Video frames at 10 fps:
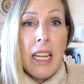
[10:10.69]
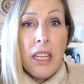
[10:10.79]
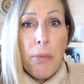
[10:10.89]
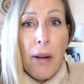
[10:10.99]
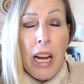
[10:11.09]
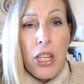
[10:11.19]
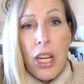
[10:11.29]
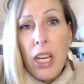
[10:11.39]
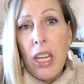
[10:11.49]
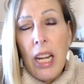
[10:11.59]
and
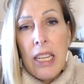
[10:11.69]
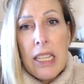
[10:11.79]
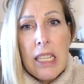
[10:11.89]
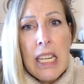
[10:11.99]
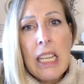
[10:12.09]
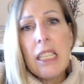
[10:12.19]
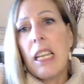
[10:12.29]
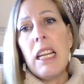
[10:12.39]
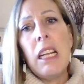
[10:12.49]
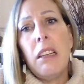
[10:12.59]
depression and disease
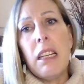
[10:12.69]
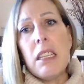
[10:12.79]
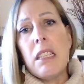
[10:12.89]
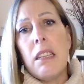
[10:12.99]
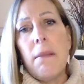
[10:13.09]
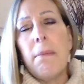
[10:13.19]
and illness.